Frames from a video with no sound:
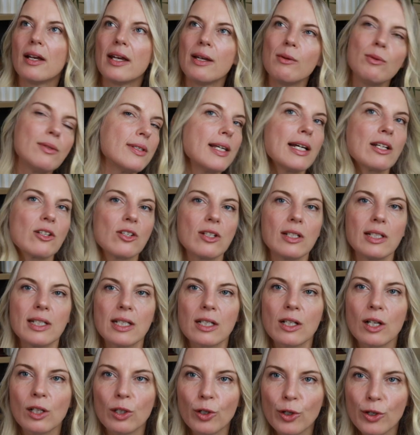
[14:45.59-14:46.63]
he was actually
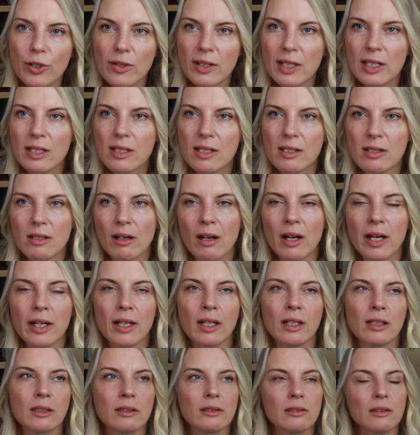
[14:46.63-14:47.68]
a clothing
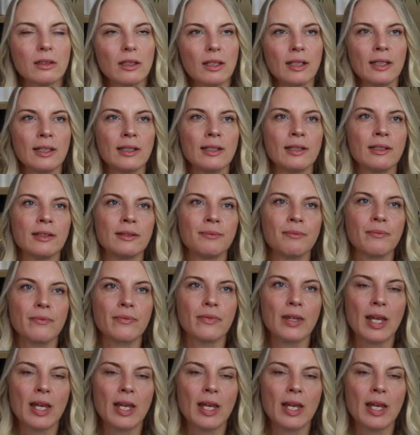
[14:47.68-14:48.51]
designer, uh,